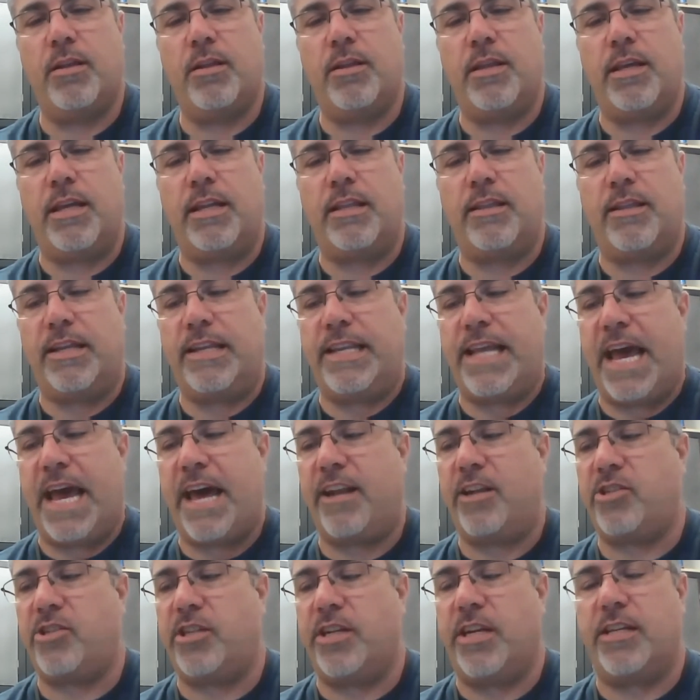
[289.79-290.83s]
the
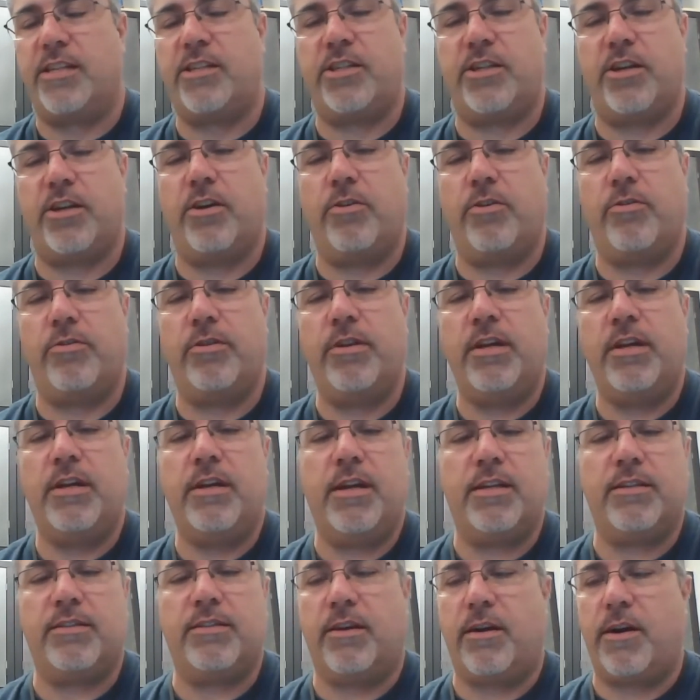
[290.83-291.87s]
data sheets showed.
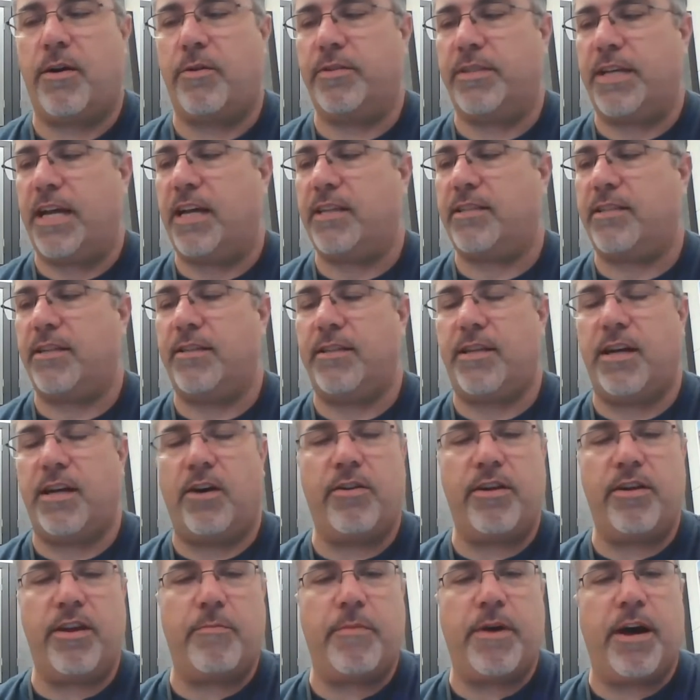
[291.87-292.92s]
And so I was asking
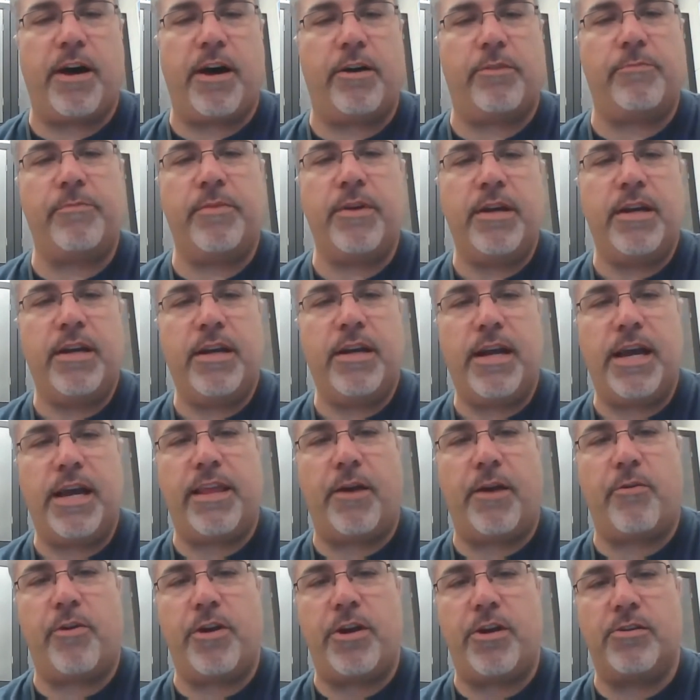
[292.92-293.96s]
Tony about them, and
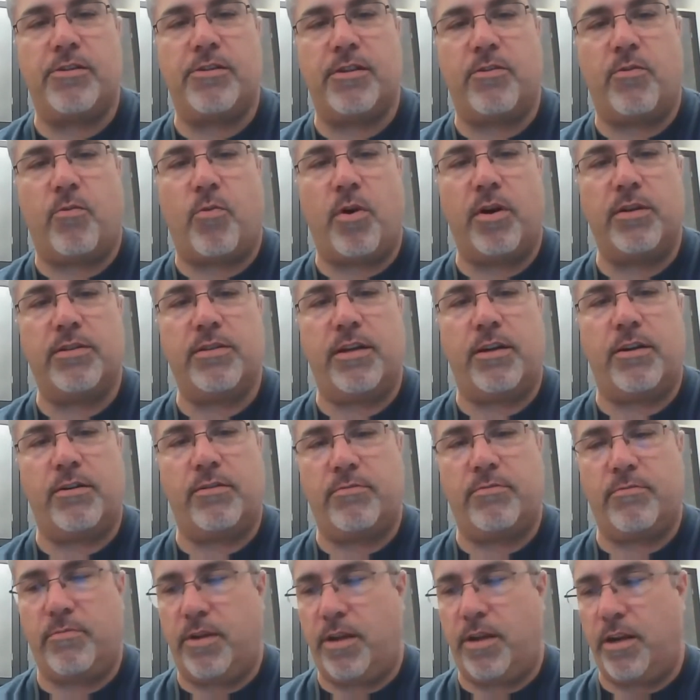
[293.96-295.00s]
they were using the ones that are
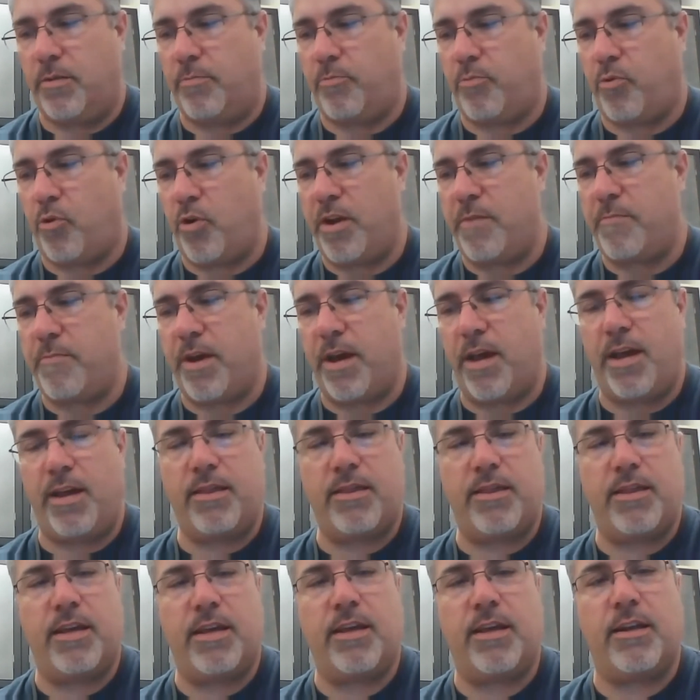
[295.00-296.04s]

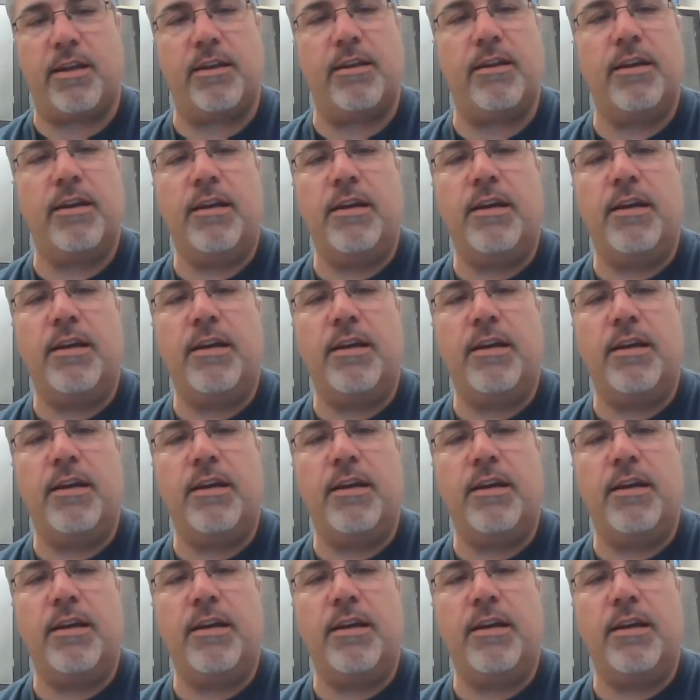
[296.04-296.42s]
pre-made, thin,